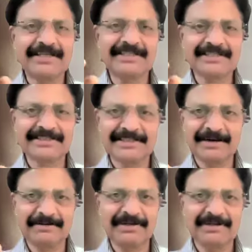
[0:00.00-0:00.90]
it reaches,
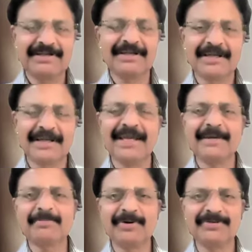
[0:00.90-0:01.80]
now it
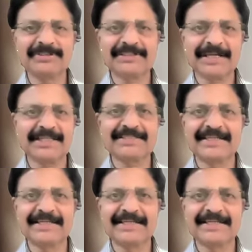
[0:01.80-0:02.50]
again produces another